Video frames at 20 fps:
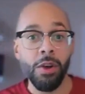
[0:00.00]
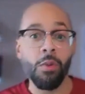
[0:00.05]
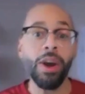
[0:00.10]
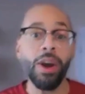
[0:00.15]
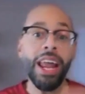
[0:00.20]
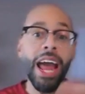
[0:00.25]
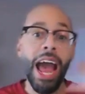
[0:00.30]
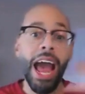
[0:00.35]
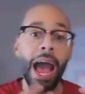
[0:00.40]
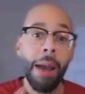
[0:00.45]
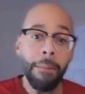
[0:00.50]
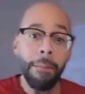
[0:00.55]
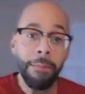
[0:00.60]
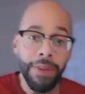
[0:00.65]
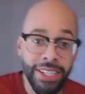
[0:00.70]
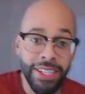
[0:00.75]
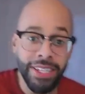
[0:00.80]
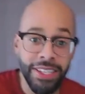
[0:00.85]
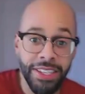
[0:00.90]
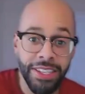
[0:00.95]
What
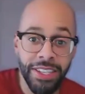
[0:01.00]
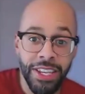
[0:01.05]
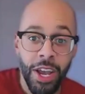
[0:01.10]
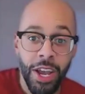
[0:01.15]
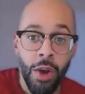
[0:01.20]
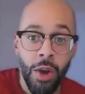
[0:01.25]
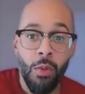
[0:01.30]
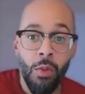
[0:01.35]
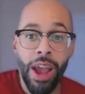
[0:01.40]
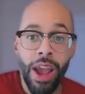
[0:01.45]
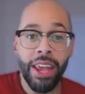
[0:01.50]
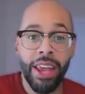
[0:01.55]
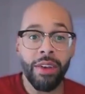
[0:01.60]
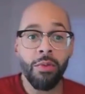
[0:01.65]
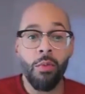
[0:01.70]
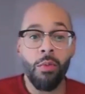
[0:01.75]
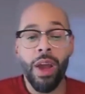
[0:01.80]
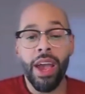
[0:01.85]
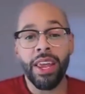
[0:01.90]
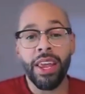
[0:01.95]
happens
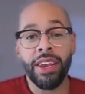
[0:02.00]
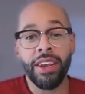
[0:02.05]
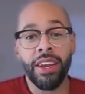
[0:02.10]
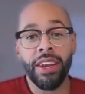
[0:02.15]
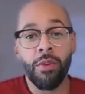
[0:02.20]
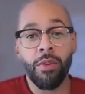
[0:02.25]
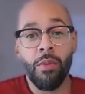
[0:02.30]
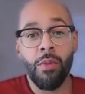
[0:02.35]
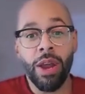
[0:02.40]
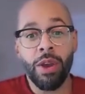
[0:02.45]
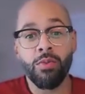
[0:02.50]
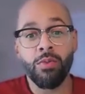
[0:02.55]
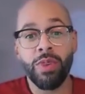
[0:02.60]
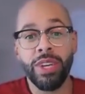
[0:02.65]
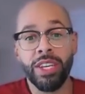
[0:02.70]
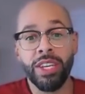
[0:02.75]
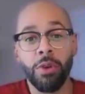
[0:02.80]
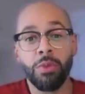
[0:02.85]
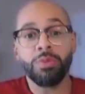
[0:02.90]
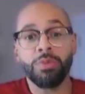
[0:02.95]
when
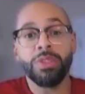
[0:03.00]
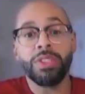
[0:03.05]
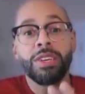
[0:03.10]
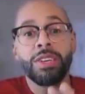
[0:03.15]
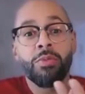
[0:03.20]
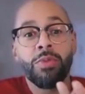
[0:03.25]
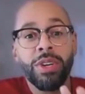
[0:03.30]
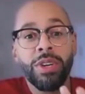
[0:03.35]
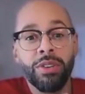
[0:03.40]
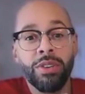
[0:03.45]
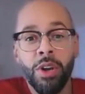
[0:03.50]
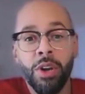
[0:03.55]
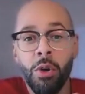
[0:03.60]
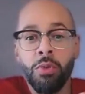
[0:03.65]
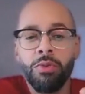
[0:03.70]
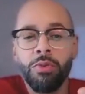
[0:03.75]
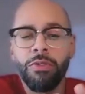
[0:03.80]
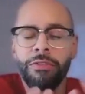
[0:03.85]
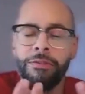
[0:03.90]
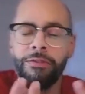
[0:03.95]
we
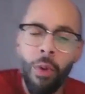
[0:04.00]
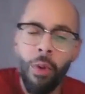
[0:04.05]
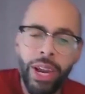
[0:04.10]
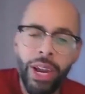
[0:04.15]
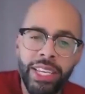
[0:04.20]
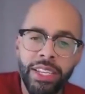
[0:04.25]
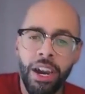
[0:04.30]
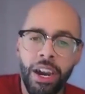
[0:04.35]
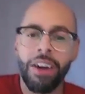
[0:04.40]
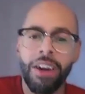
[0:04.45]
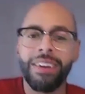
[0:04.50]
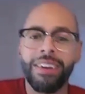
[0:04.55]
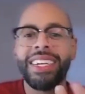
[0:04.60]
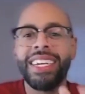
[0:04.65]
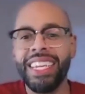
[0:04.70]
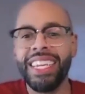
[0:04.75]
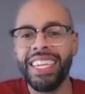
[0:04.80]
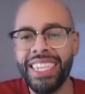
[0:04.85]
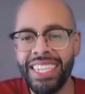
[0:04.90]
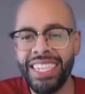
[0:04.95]
don't voice our
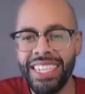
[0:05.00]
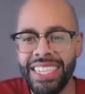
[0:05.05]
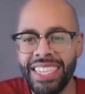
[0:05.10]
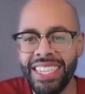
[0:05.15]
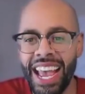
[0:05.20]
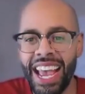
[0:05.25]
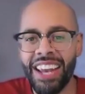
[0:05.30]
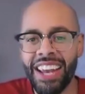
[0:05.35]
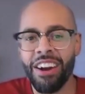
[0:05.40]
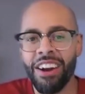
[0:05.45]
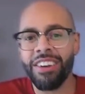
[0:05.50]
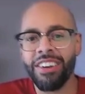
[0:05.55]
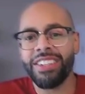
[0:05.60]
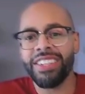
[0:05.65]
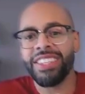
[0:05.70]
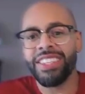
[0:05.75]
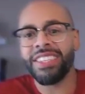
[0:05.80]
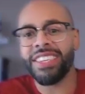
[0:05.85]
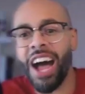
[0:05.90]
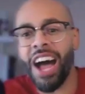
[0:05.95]
needs and our
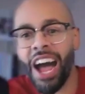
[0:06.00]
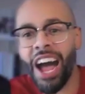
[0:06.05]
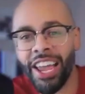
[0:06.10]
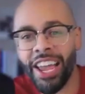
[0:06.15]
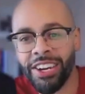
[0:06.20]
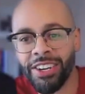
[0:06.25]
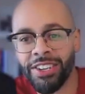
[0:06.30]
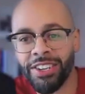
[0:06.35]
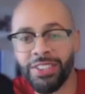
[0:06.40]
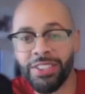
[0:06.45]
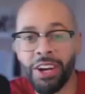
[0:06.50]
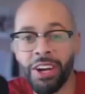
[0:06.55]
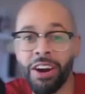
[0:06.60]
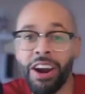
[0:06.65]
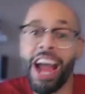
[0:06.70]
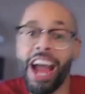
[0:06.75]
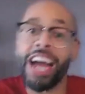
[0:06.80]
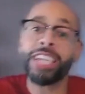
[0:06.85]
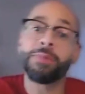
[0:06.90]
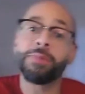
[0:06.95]
desires,
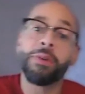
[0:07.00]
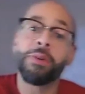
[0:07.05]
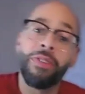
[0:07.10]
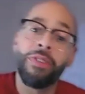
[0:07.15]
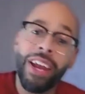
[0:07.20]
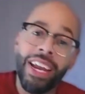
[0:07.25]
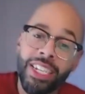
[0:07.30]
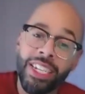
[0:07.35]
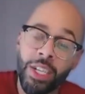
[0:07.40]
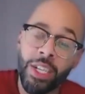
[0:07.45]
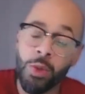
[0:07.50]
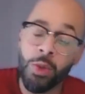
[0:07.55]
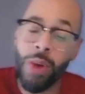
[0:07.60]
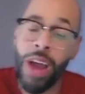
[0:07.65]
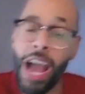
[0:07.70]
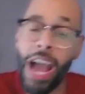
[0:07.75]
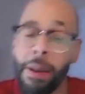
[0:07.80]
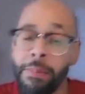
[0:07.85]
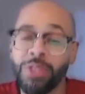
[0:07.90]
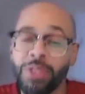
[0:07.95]
our aspirations?
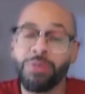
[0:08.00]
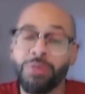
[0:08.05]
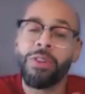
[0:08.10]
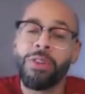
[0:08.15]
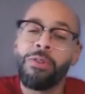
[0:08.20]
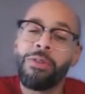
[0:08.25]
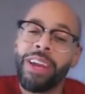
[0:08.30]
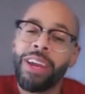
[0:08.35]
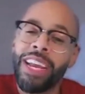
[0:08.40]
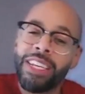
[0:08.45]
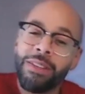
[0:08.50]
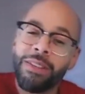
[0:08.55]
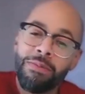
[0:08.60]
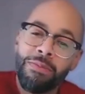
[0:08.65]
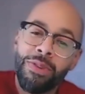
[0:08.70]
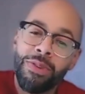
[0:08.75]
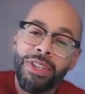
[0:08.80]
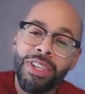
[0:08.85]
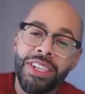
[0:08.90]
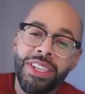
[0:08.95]
What happens when they'll
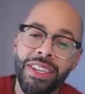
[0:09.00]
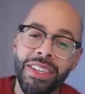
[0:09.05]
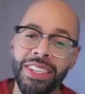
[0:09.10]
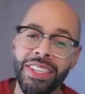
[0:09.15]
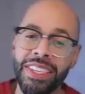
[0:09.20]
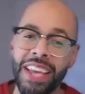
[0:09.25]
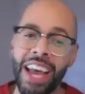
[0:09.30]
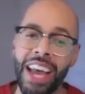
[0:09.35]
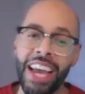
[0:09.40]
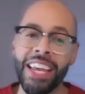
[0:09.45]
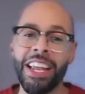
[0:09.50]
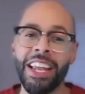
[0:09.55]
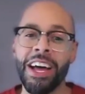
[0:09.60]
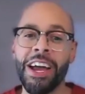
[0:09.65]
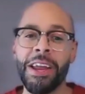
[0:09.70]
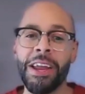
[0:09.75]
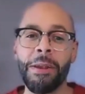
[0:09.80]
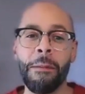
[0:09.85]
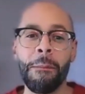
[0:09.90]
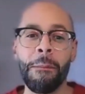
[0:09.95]
get pushed to the
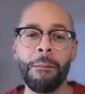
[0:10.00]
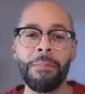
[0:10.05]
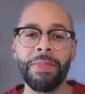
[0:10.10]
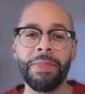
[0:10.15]
sideline?